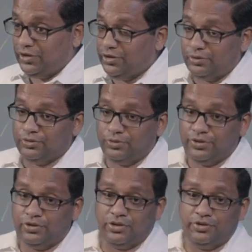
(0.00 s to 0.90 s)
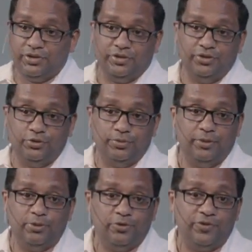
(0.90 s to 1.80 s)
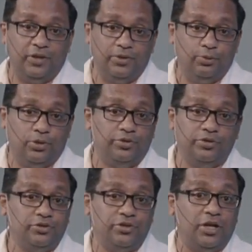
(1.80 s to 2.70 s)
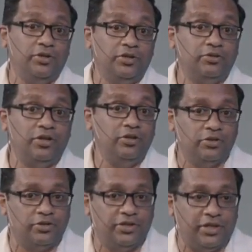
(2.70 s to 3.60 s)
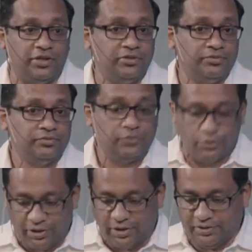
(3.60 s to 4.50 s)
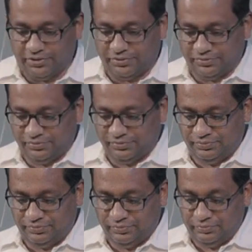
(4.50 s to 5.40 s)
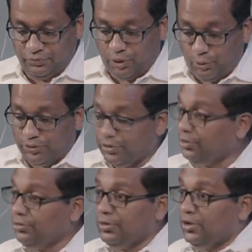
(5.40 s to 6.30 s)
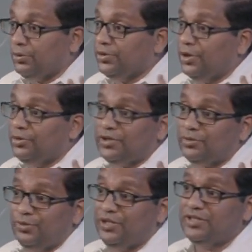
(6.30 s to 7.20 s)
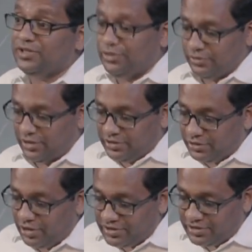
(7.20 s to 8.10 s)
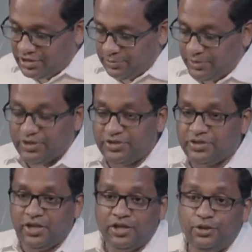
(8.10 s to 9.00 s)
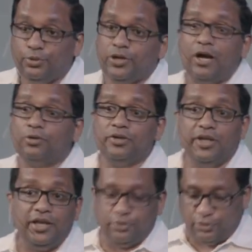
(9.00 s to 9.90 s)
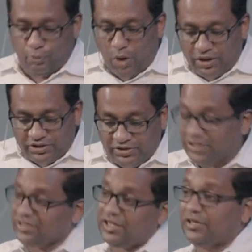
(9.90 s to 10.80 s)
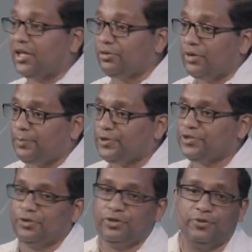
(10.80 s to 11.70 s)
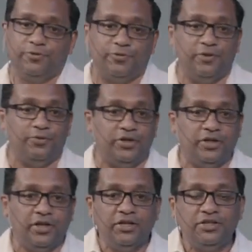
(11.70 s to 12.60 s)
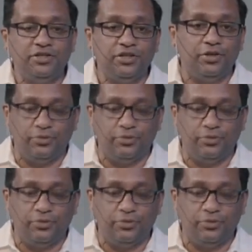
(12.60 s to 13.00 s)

than you and maybe your family whether you're drowning in credit card debt or not. No one will know, will know that the reason you're exhausted is because you were out late or watching just another episode of your favorite show on TV.